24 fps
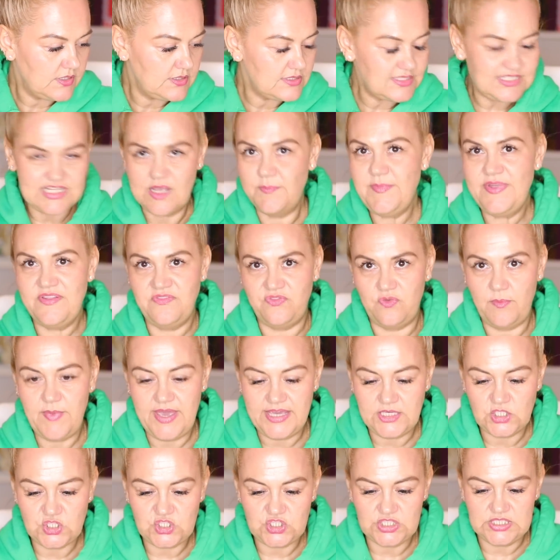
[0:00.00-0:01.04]
some
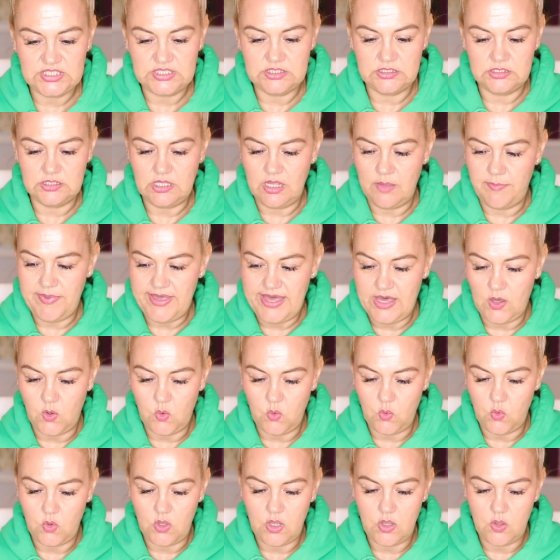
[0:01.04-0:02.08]
information
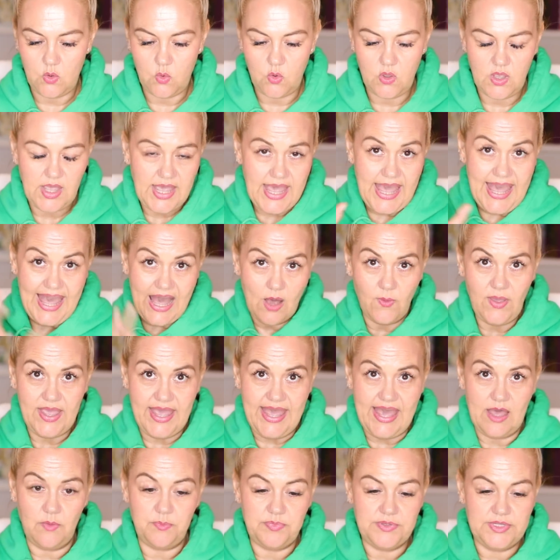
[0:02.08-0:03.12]
about how it
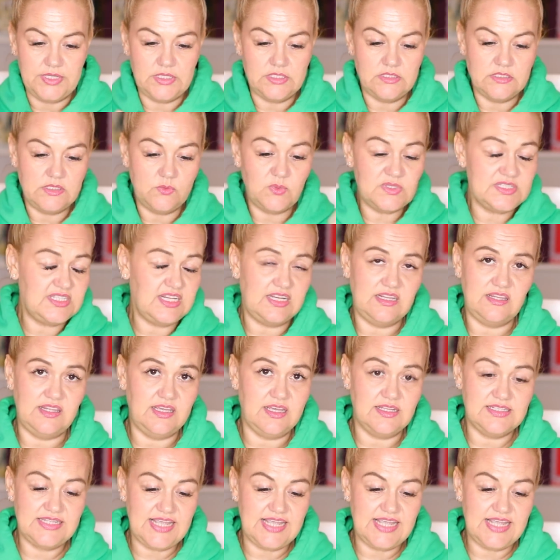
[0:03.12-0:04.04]
happened. It wasn't anything